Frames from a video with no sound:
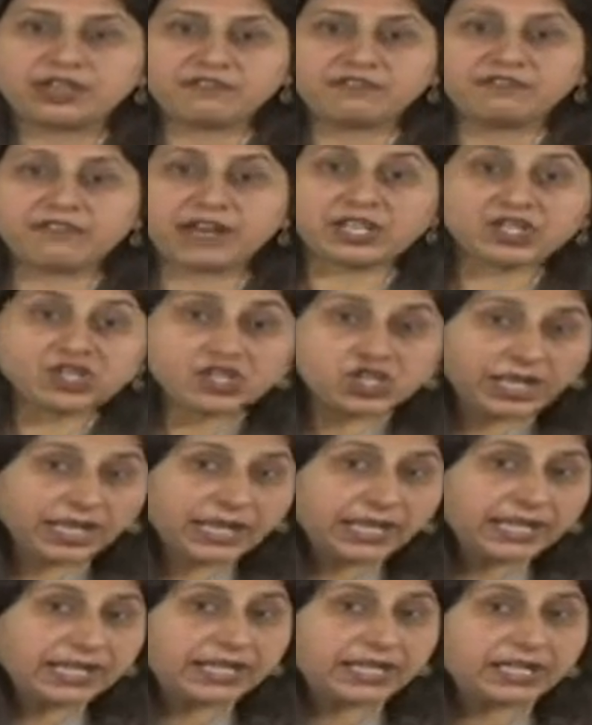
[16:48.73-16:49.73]
where
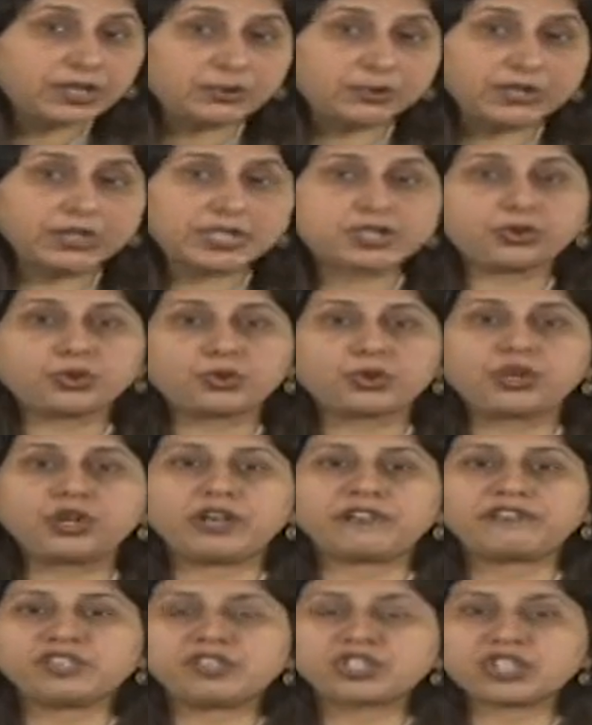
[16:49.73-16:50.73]
J equal to
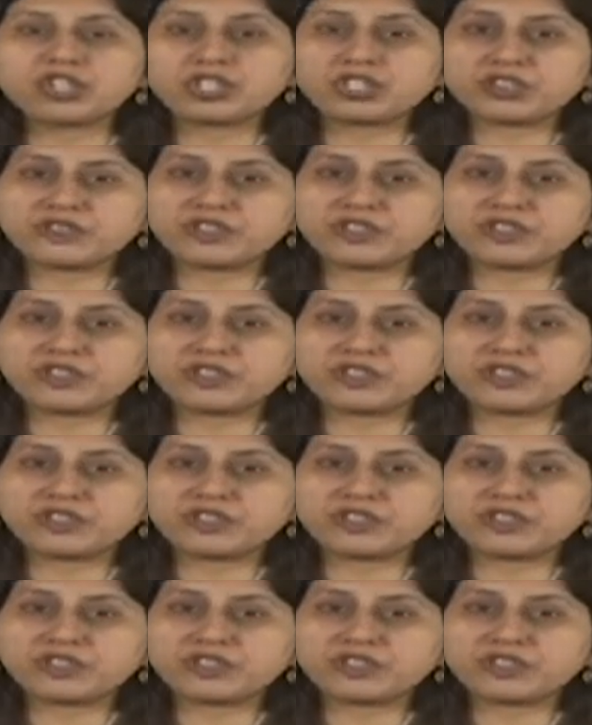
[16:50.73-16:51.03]
coefficient